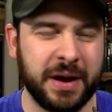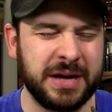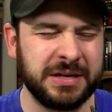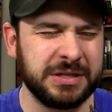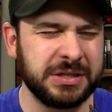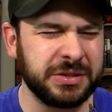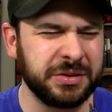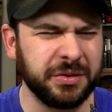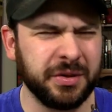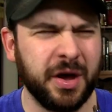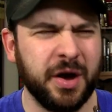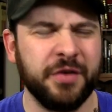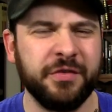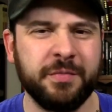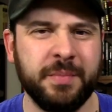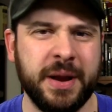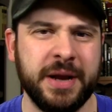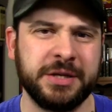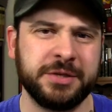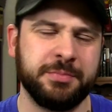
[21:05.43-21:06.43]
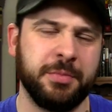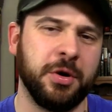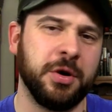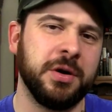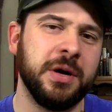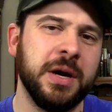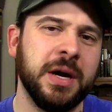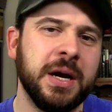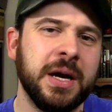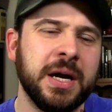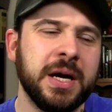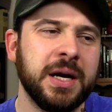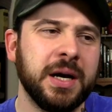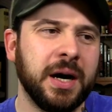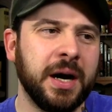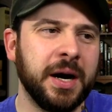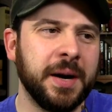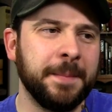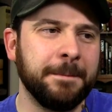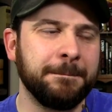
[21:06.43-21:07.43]
I just love baseball.
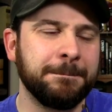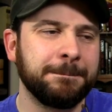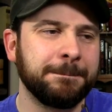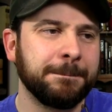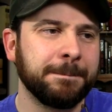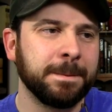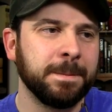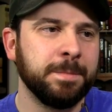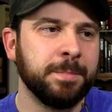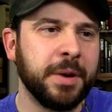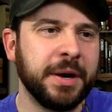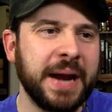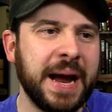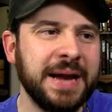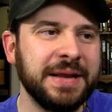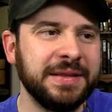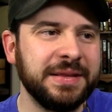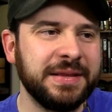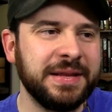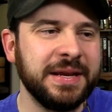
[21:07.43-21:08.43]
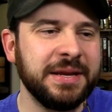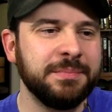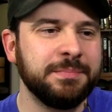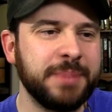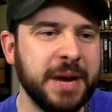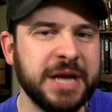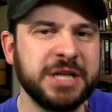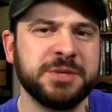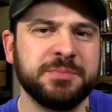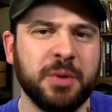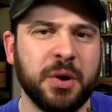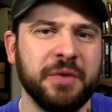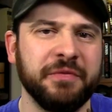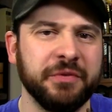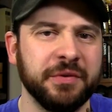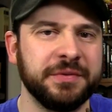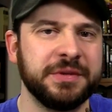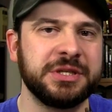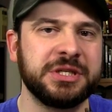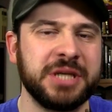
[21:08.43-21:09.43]
Um, but I did baseball
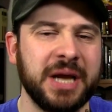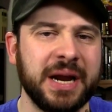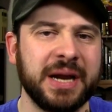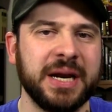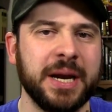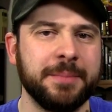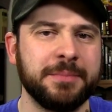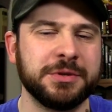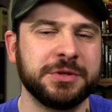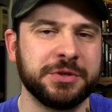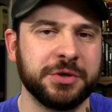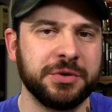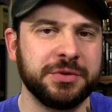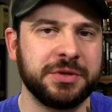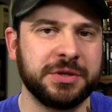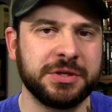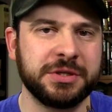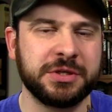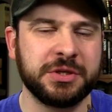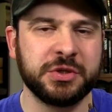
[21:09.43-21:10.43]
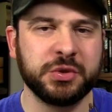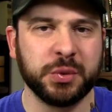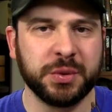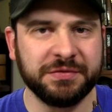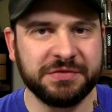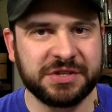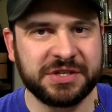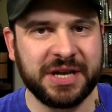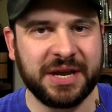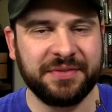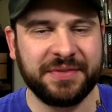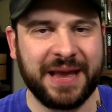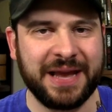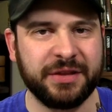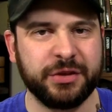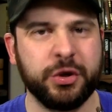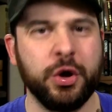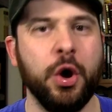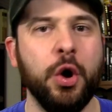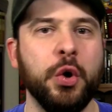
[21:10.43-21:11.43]
for the second episode just to sort of set
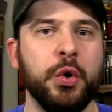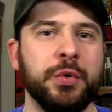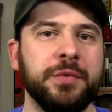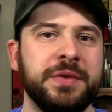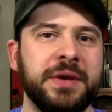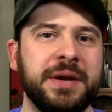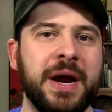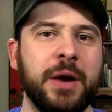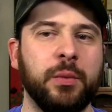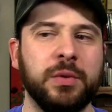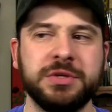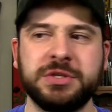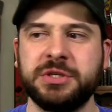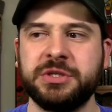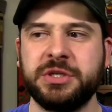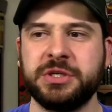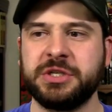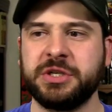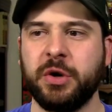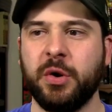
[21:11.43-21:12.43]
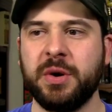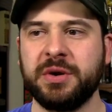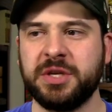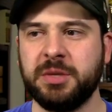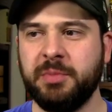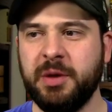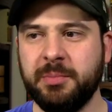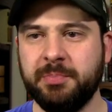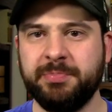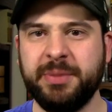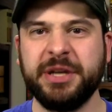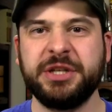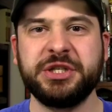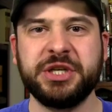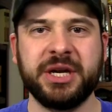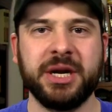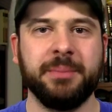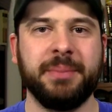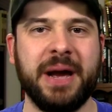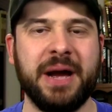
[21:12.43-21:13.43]
that tone that I wasn't just going to be
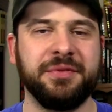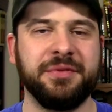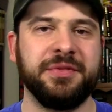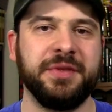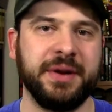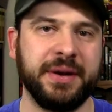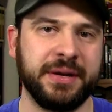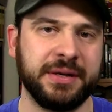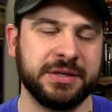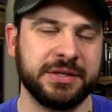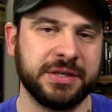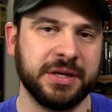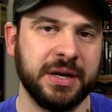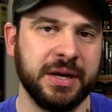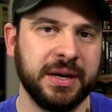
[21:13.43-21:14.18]
bitching about things